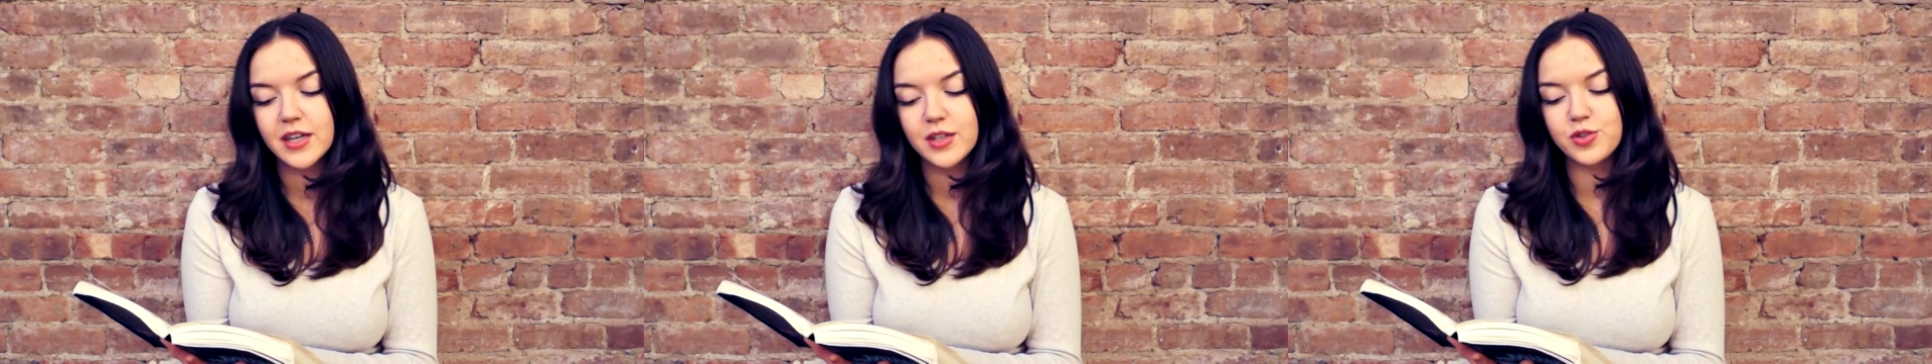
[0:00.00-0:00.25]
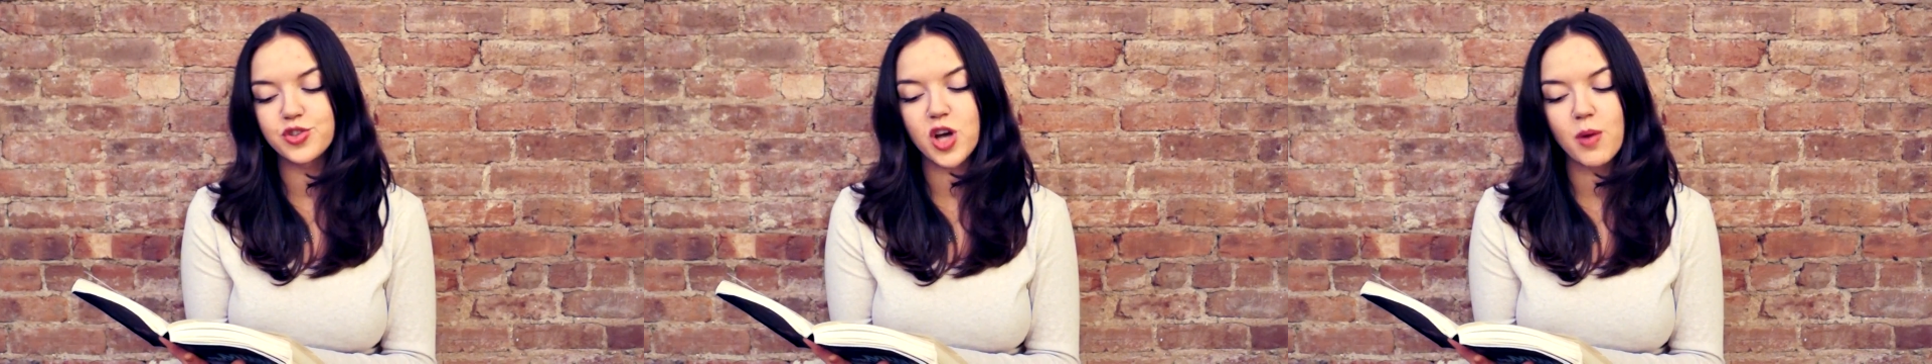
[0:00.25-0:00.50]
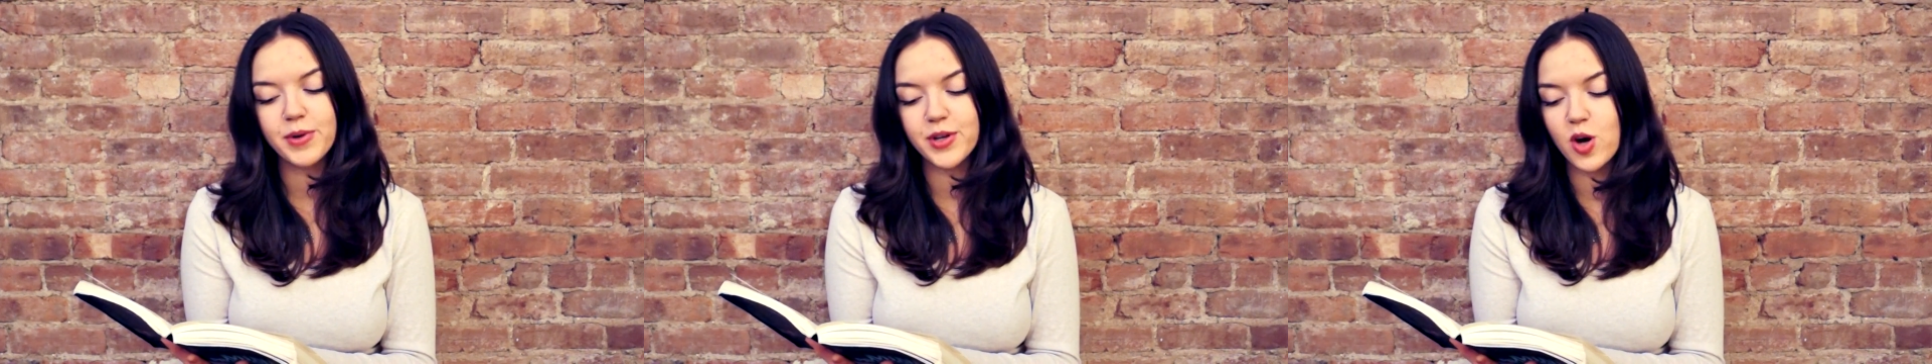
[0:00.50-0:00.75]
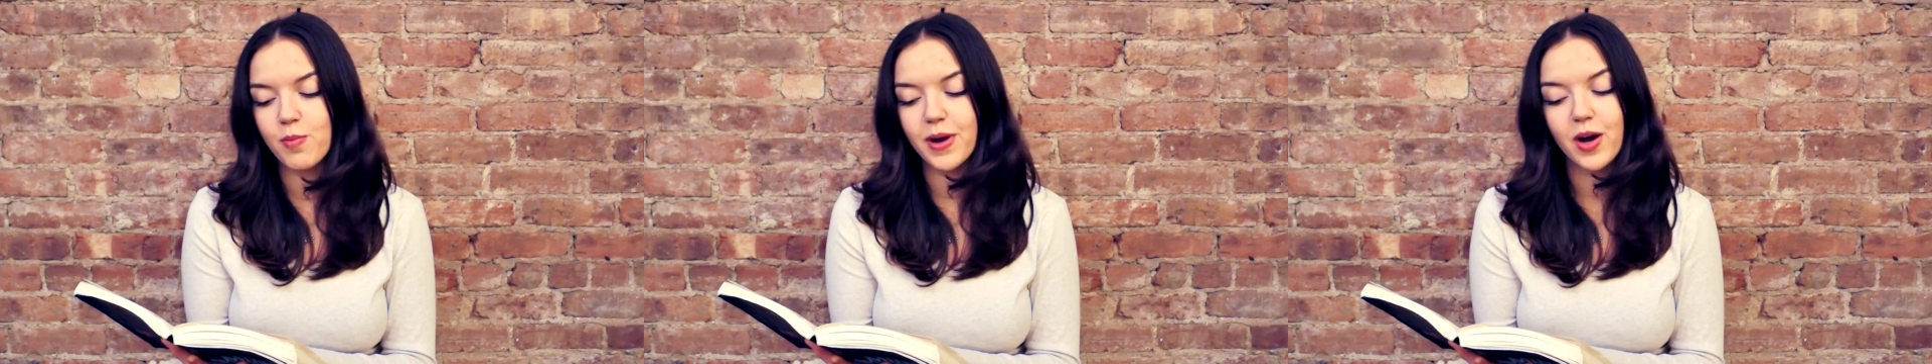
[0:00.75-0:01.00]
You shall be
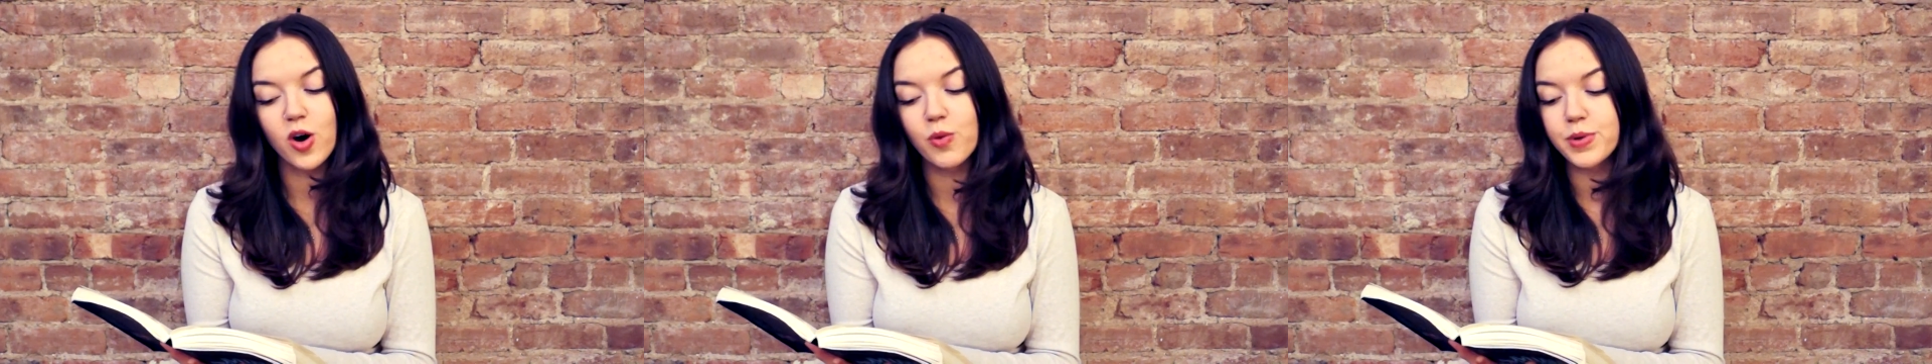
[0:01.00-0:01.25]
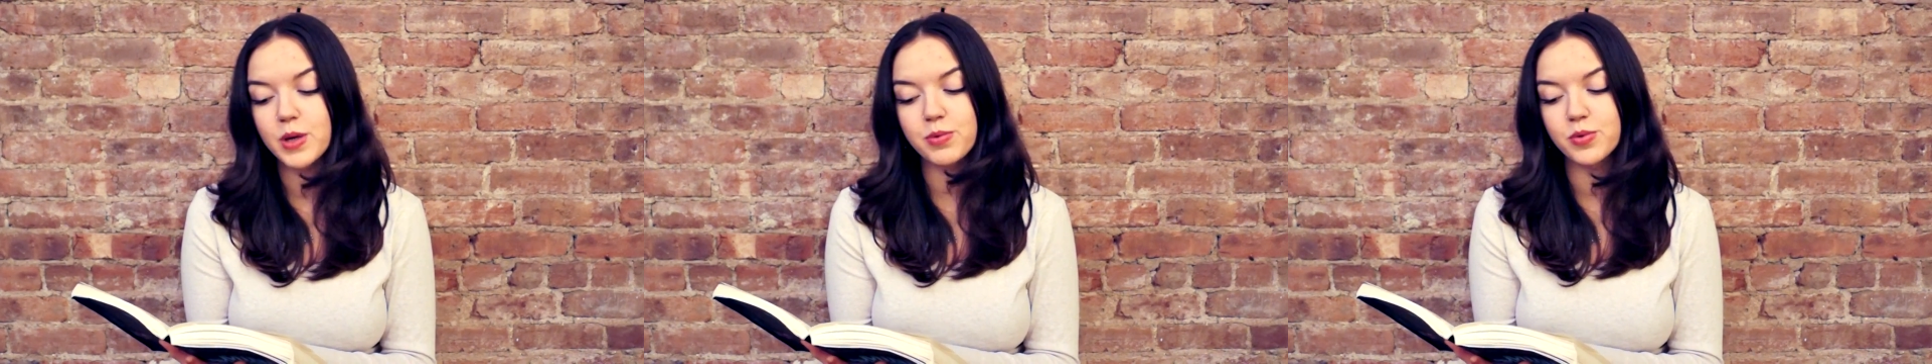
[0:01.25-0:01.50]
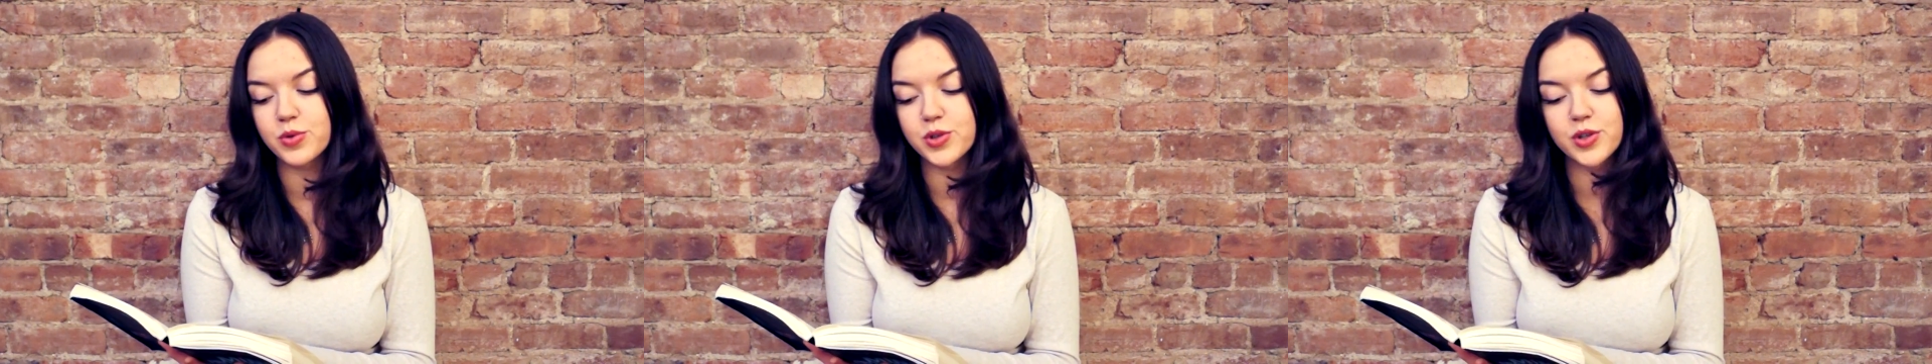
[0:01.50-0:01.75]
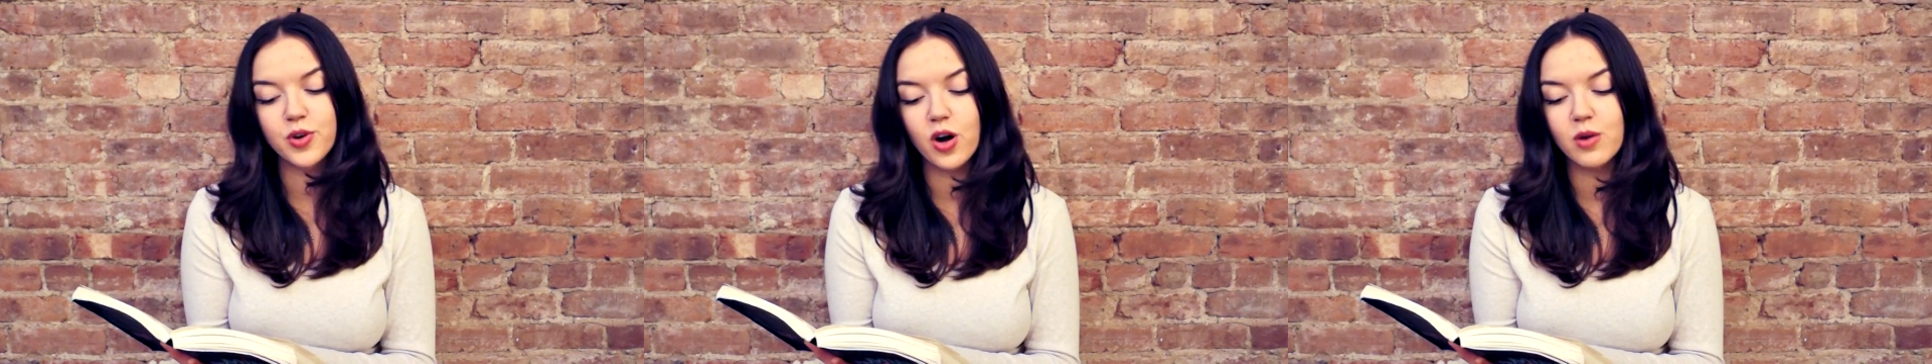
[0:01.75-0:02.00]
known by all people through your
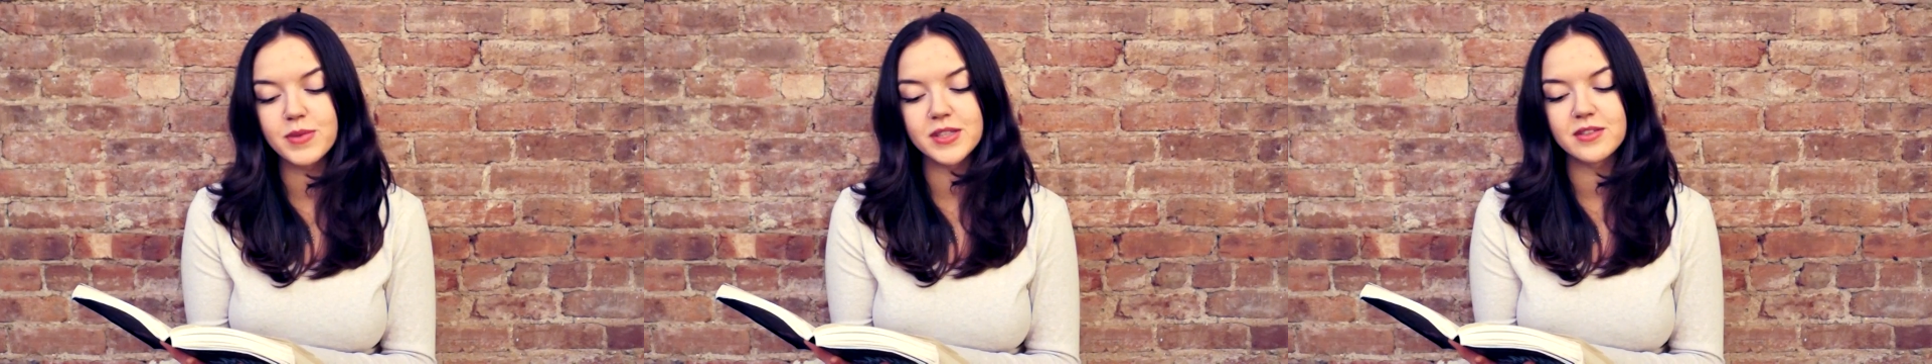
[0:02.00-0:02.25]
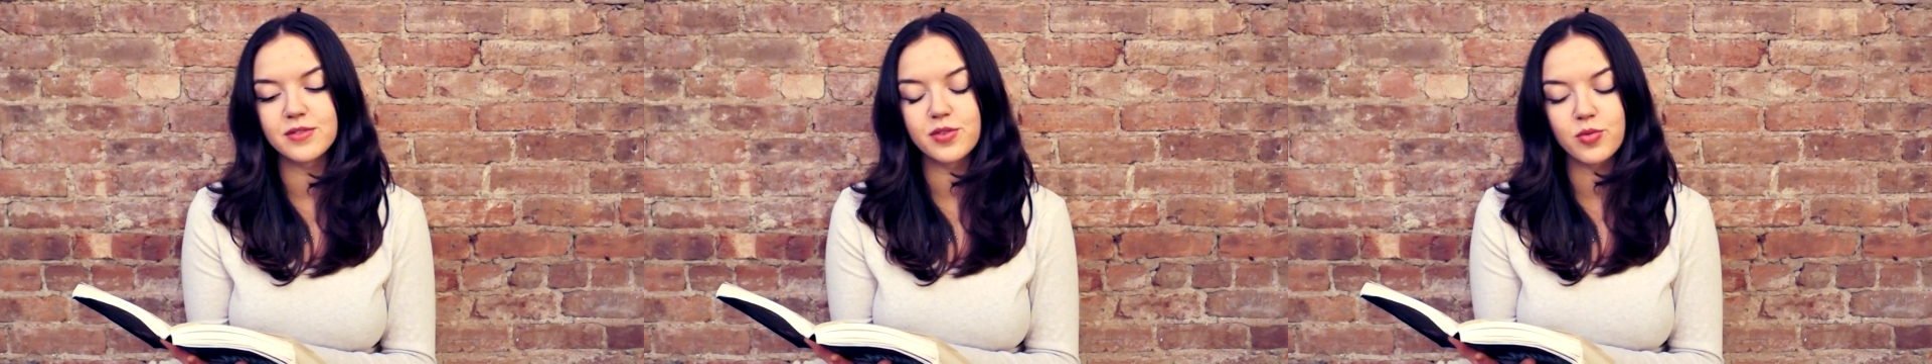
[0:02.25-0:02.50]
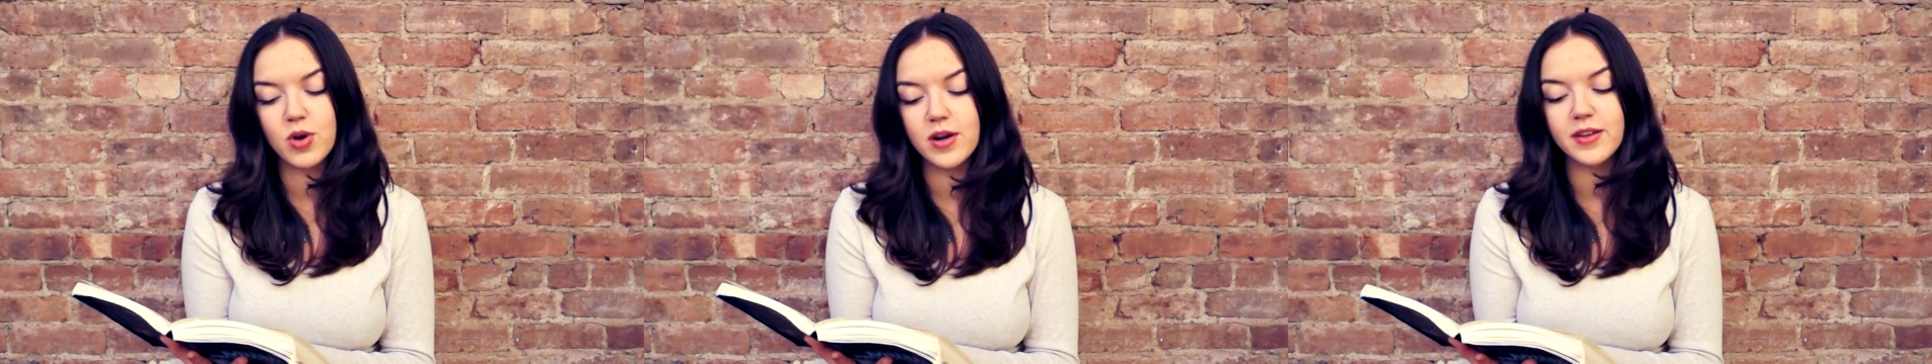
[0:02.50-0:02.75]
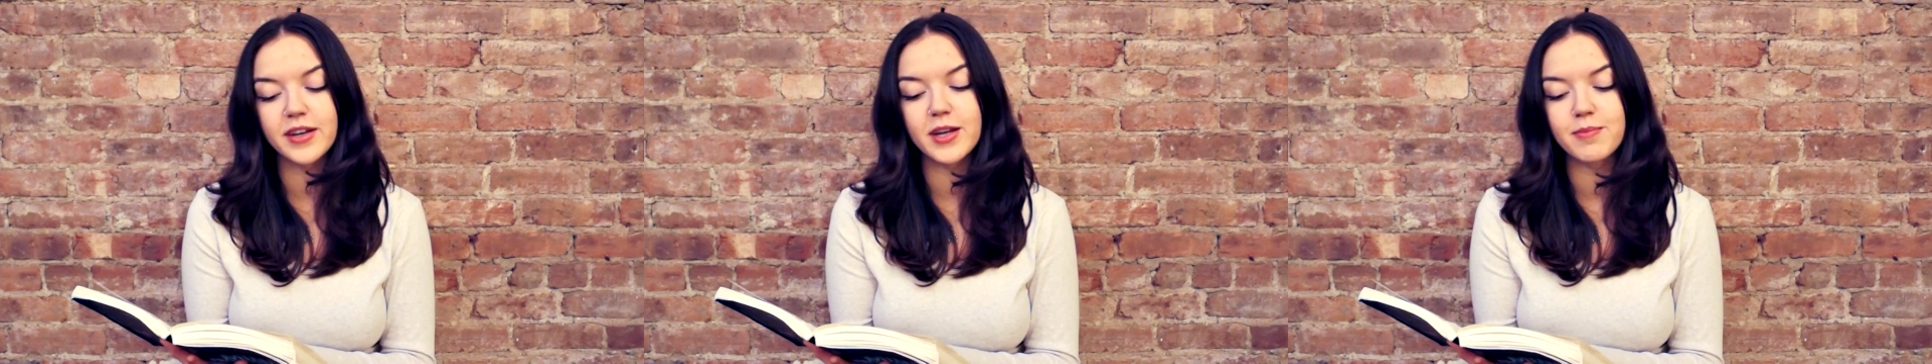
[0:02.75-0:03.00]
garments of
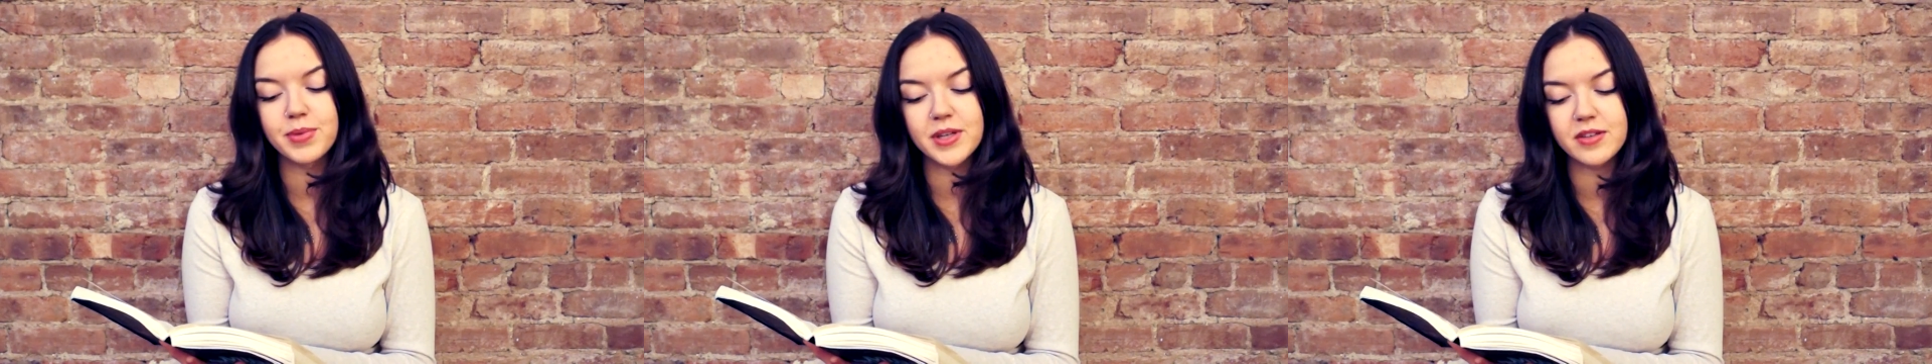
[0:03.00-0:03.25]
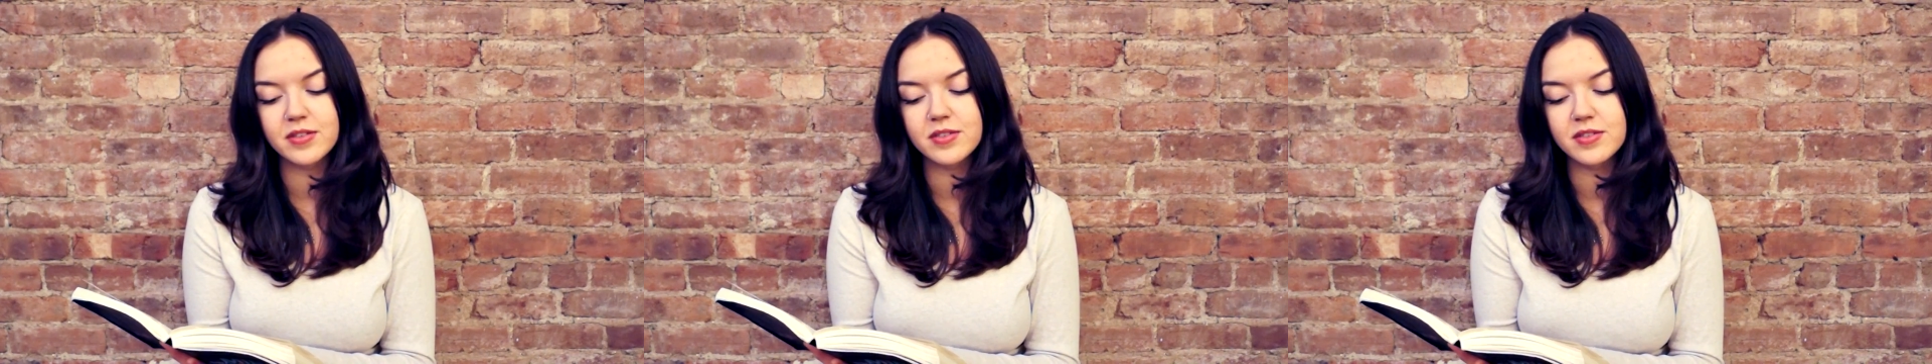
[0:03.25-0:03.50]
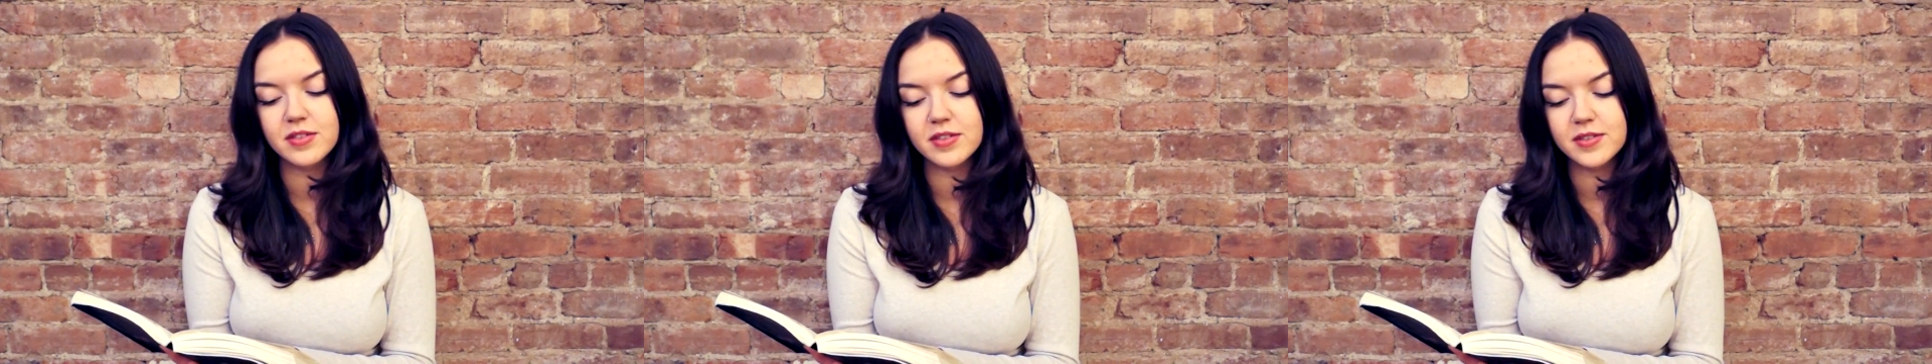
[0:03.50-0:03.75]
serenity and peace.